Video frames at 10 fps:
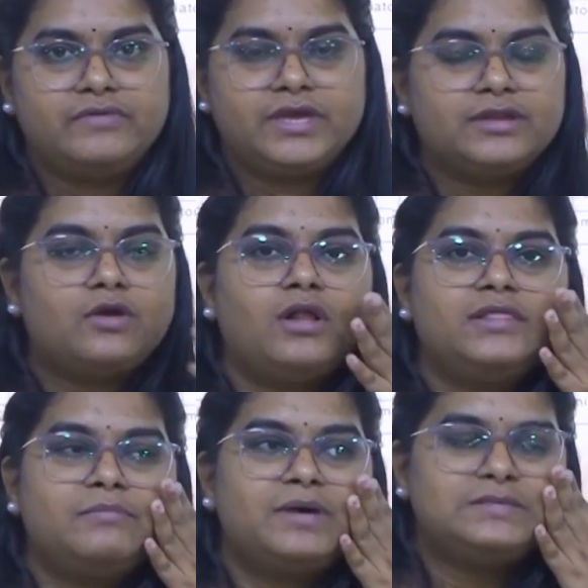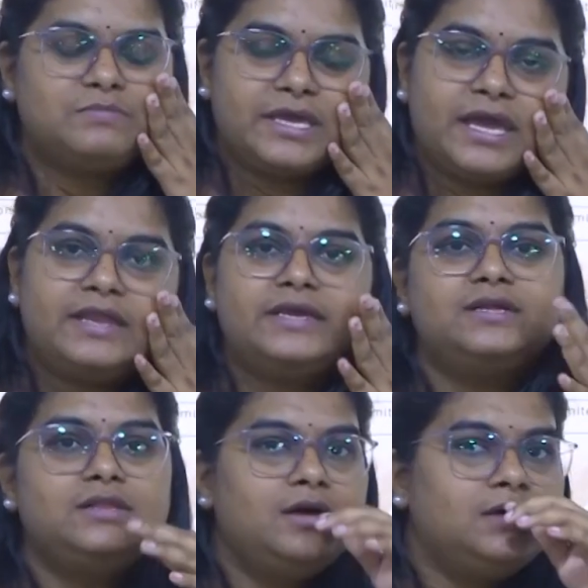We can call them as
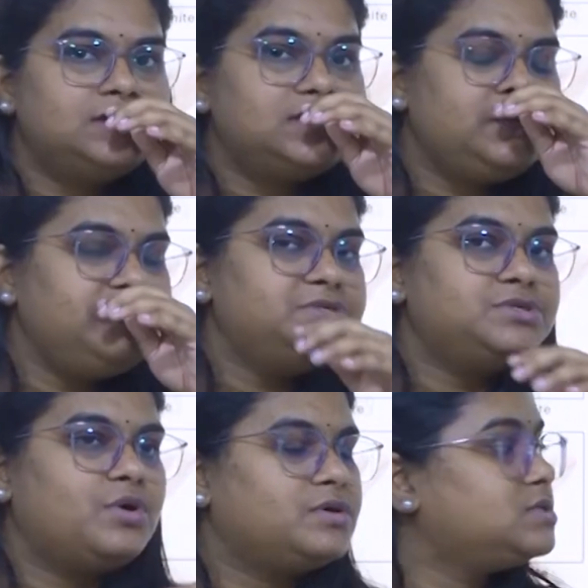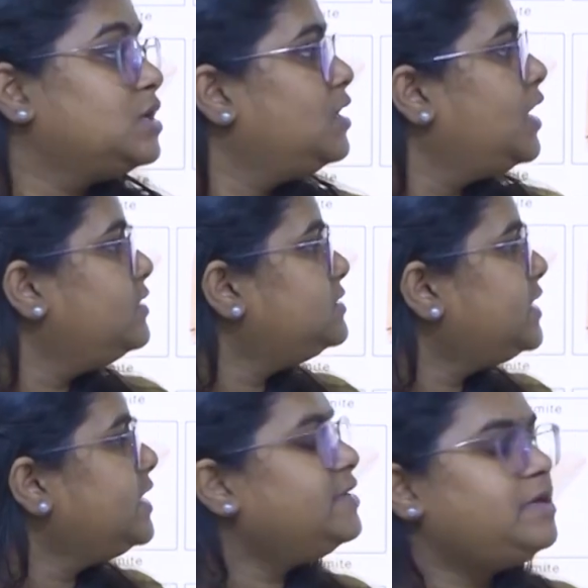mechanical sedimentary rocks. And the
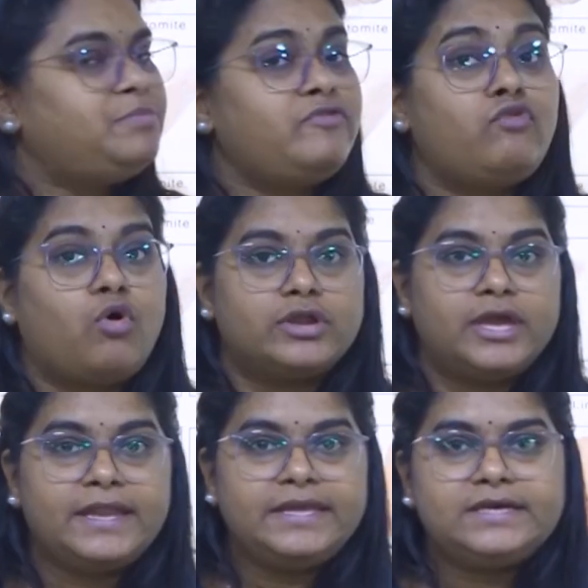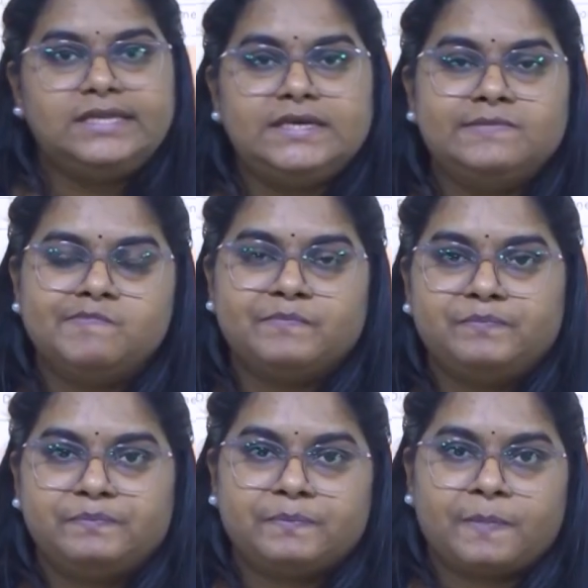second type of organically
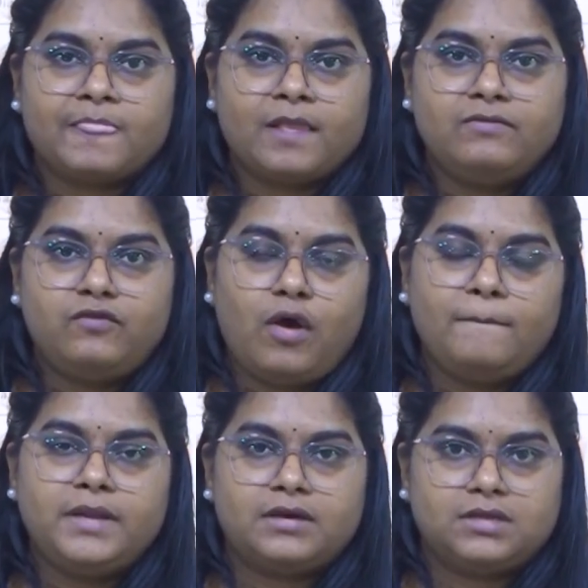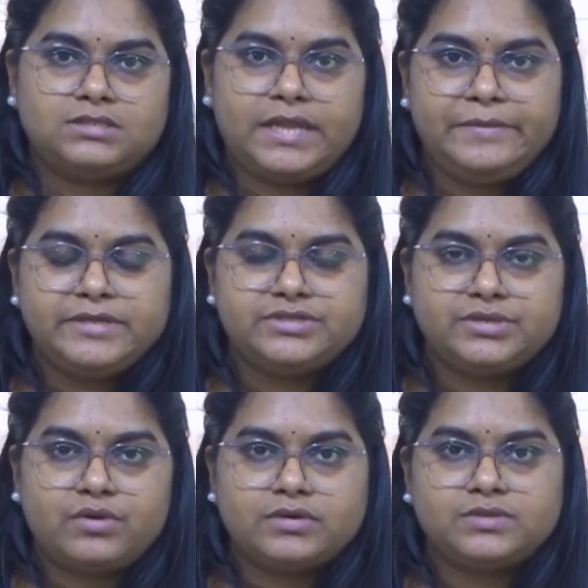formed sedimentary
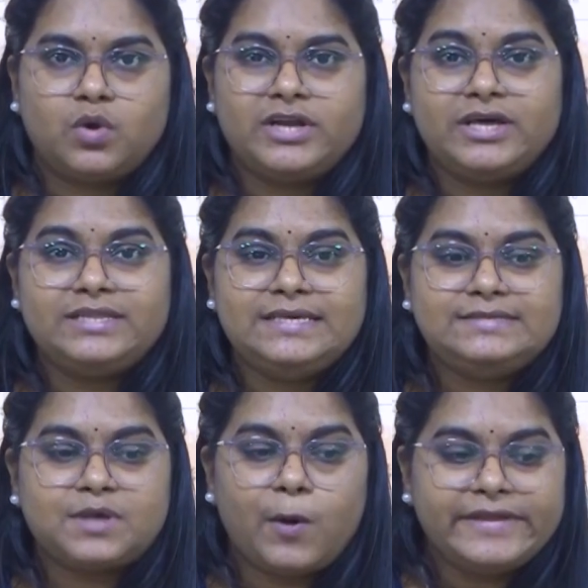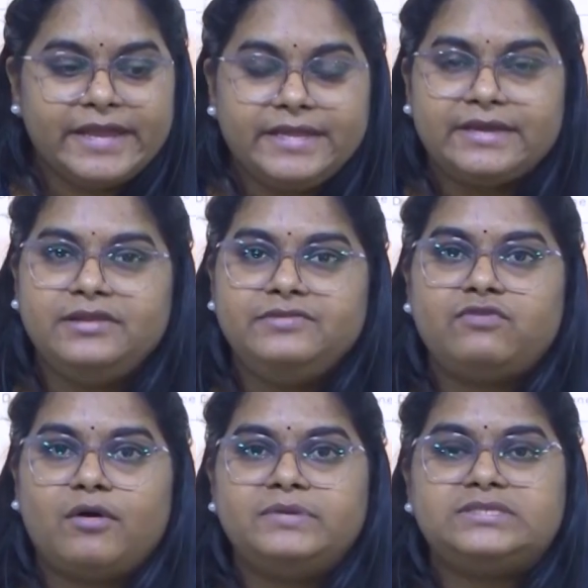rocks. What are these organically
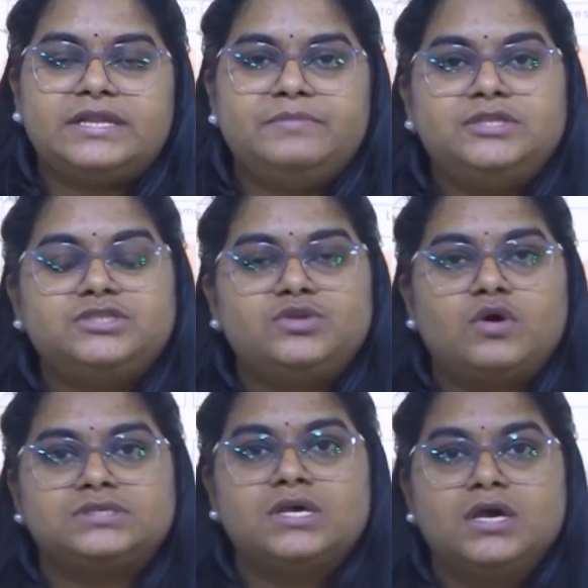formed sedimentary rocks?